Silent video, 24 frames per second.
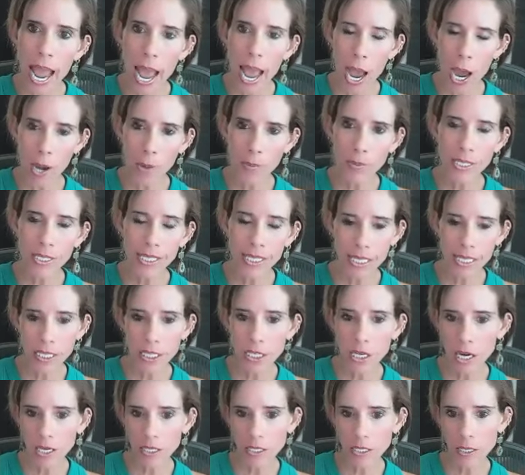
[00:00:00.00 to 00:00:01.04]
helps
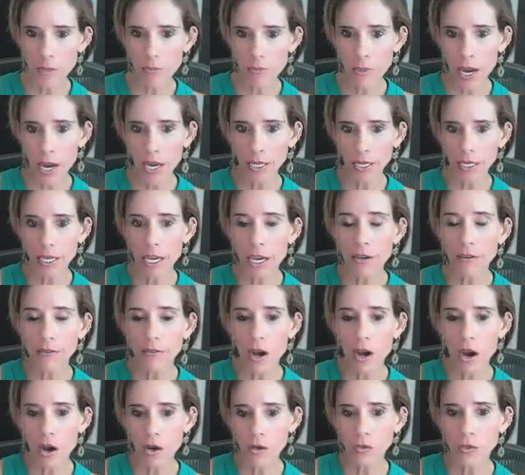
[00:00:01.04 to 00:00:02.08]
detox the body of
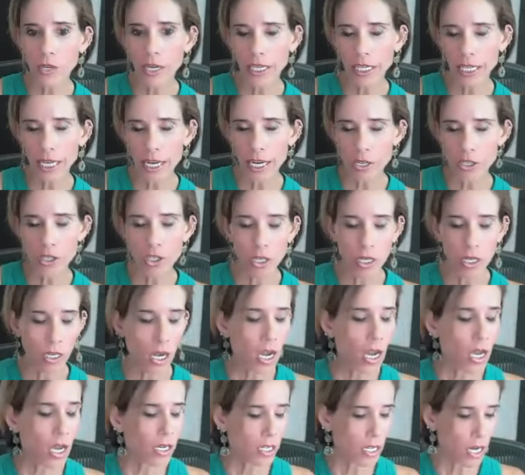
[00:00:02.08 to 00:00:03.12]
all radiation,
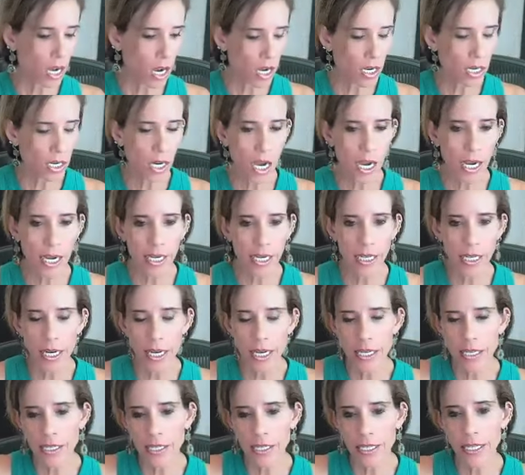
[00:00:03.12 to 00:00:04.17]

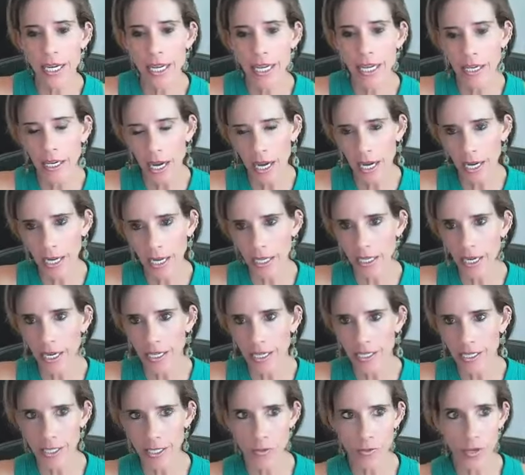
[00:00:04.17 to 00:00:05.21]
non-ionizing and
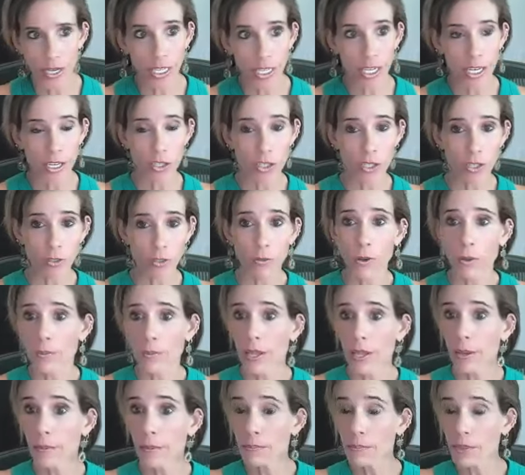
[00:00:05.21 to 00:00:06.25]
ionizing radiation, from
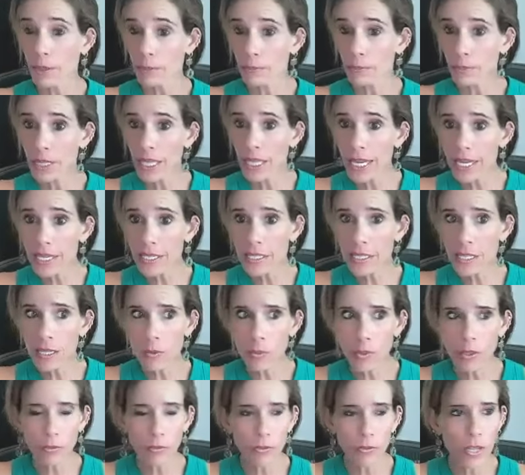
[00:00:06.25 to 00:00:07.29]
the planes that
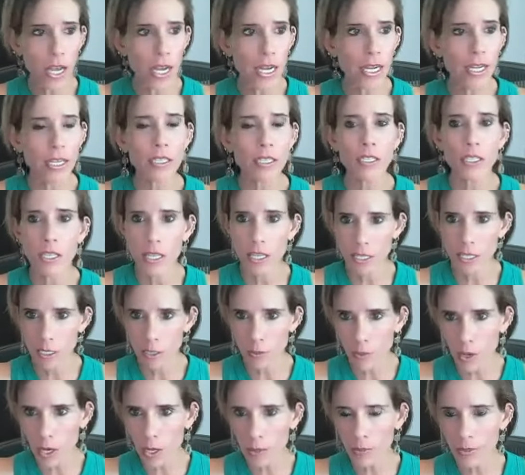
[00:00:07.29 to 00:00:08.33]
we fly in, to the
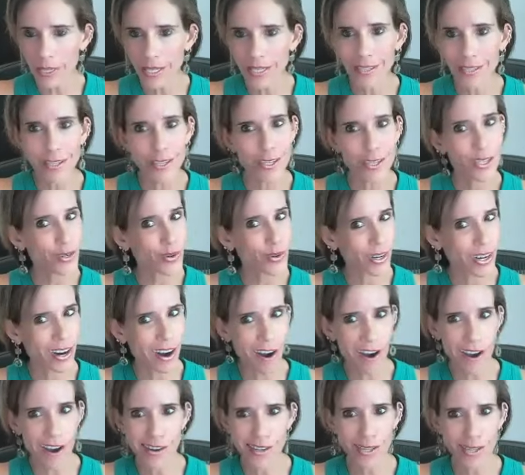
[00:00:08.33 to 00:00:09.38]
smart meters, to our
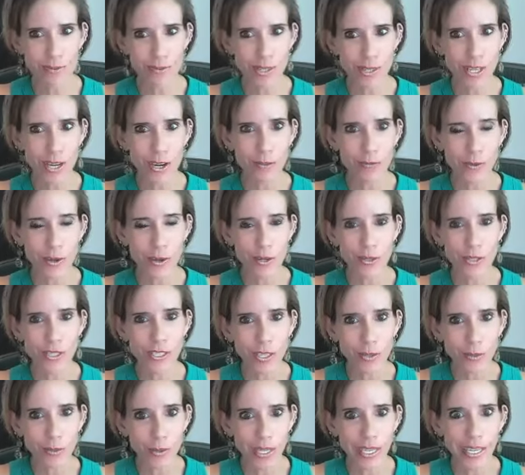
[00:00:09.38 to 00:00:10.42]
awesome cell phones
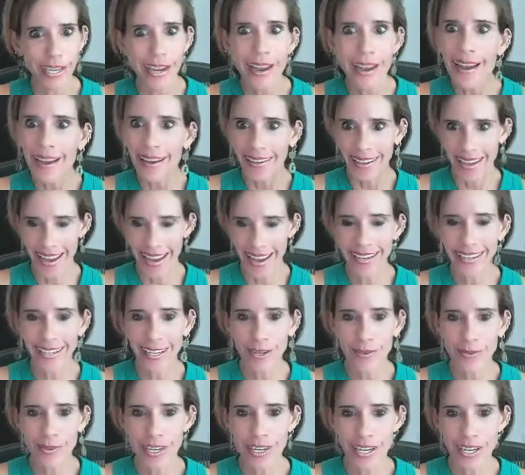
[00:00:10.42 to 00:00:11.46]
that we can't
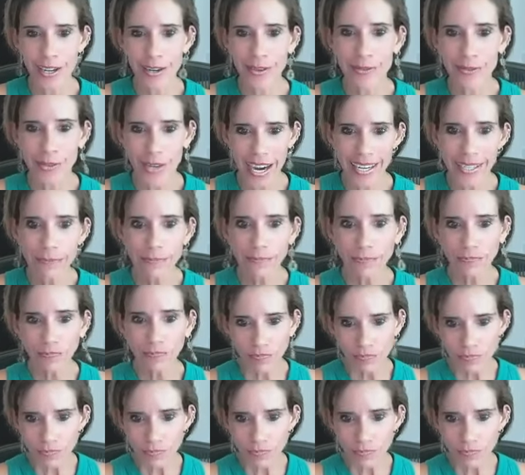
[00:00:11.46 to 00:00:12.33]
get rid of, right?